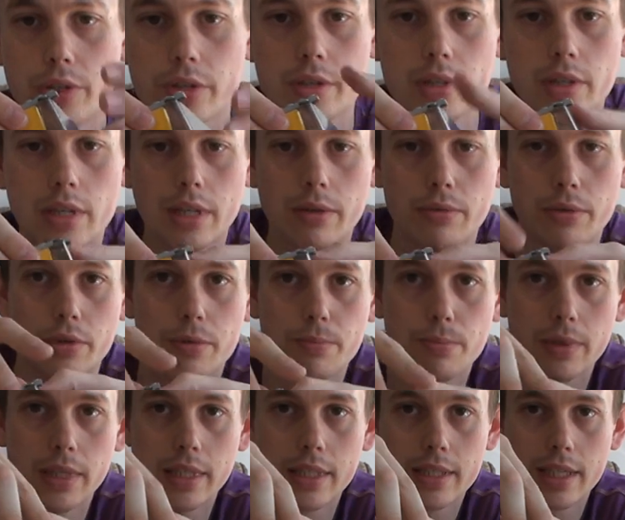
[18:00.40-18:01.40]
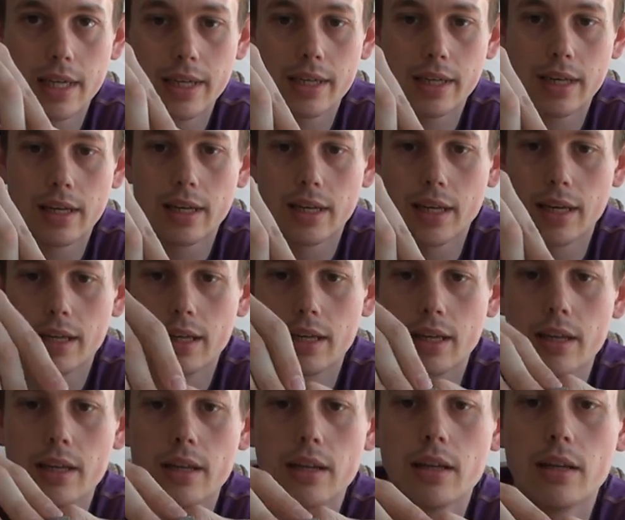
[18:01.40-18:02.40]
would, it would be standing like,
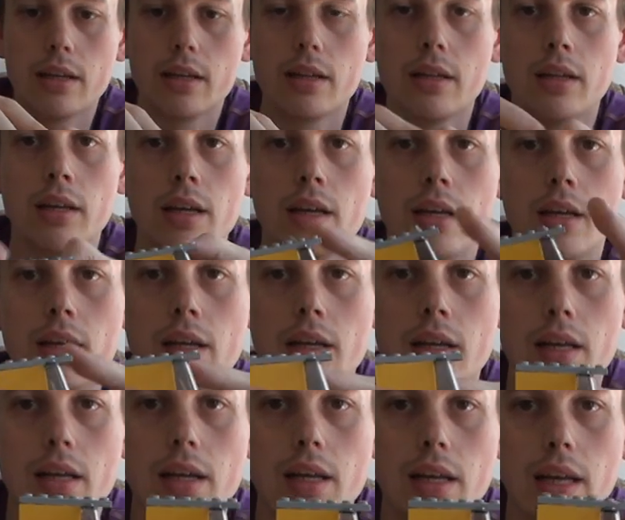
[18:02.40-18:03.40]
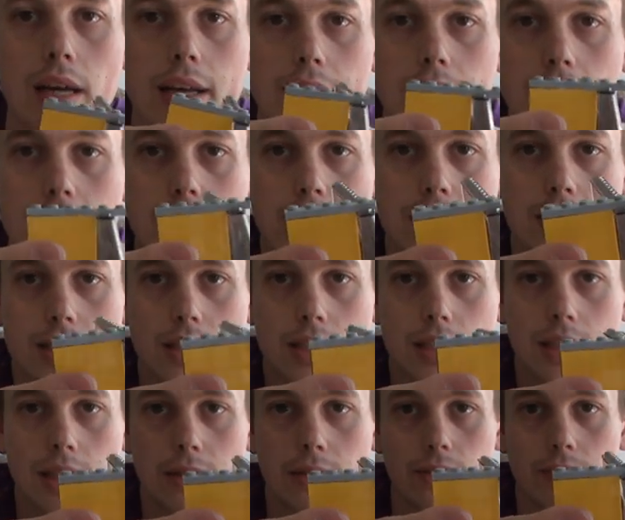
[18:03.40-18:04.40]
like
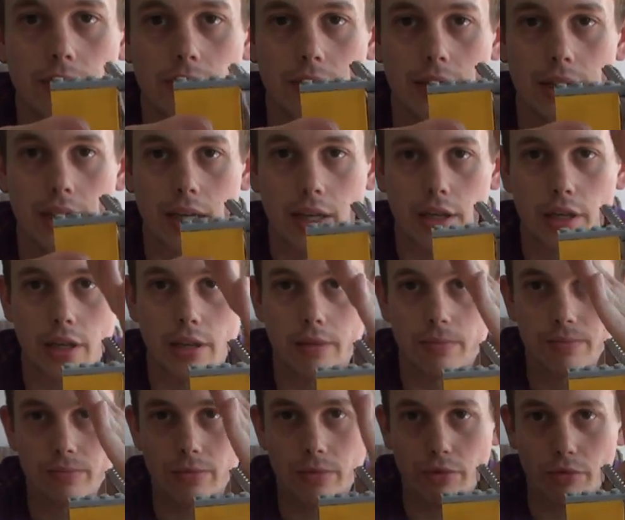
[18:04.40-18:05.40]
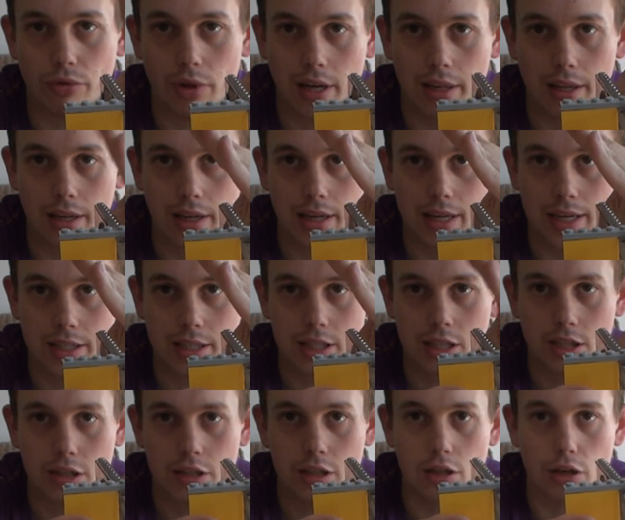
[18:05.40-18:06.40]
this, with a rather large
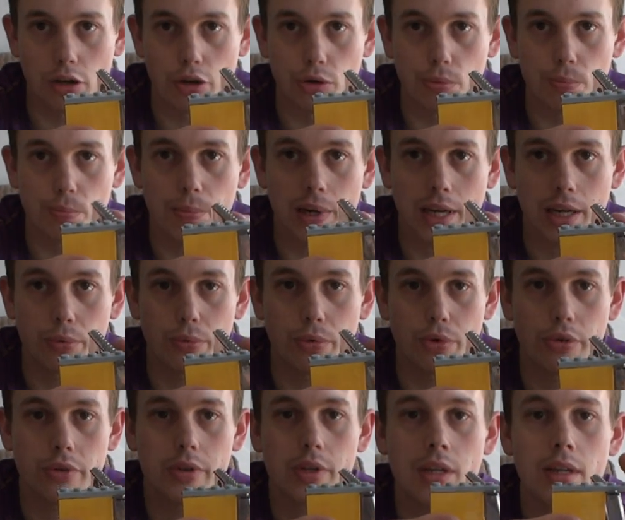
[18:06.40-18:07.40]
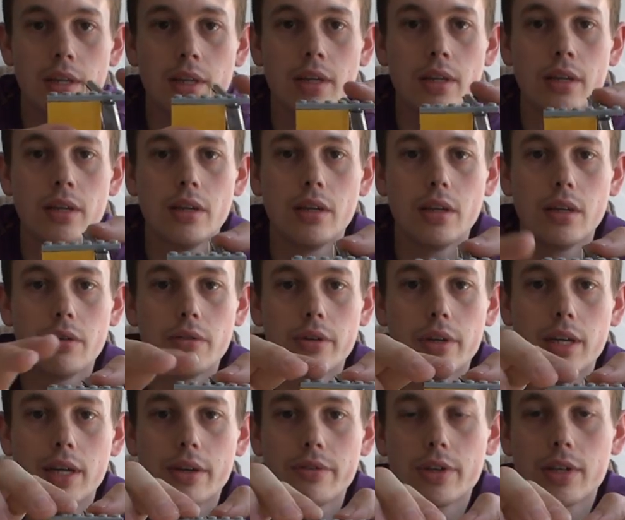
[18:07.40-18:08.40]
slope backward. What
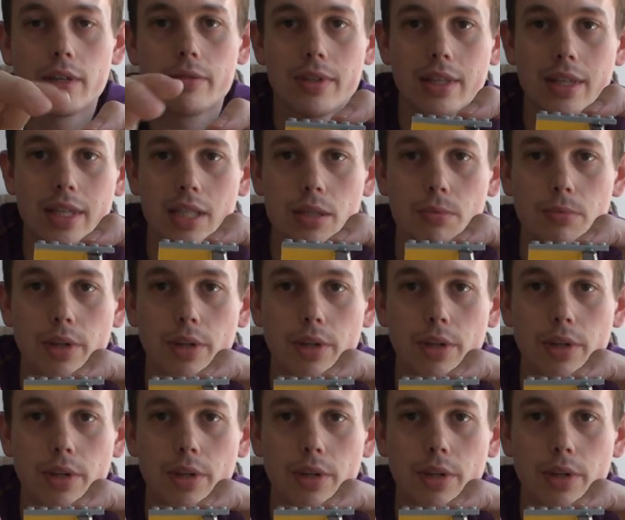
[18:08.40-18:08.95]
I have done with this